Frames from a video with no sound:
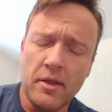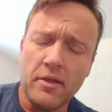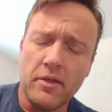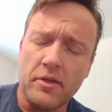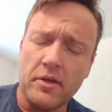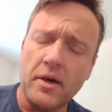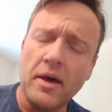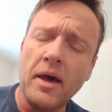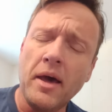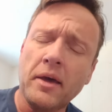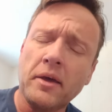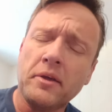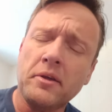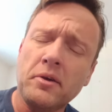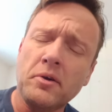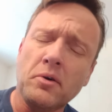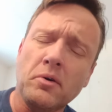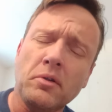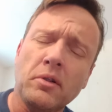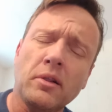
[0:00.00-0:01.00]

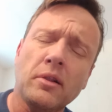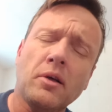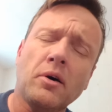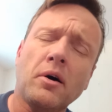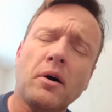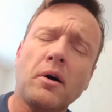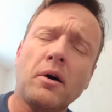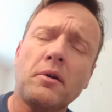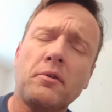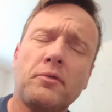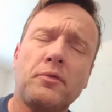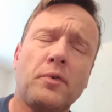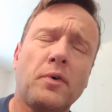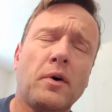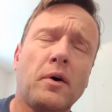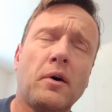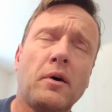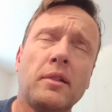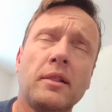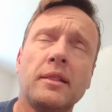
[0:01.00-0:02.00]
Thank you, Lord,
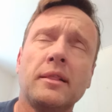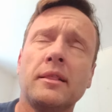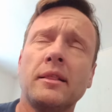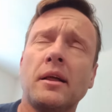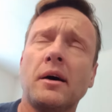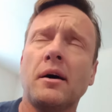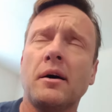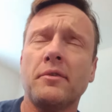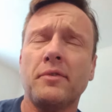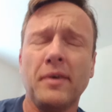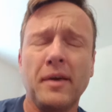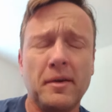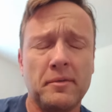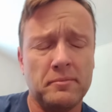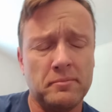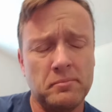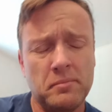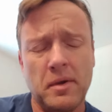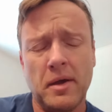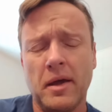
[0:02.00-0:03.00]
for
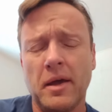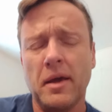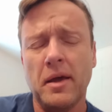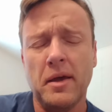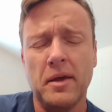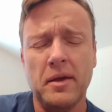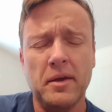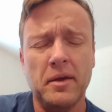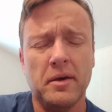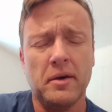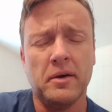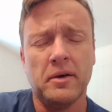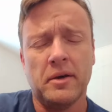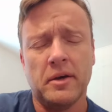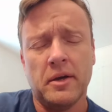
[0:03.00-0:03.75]
loving me,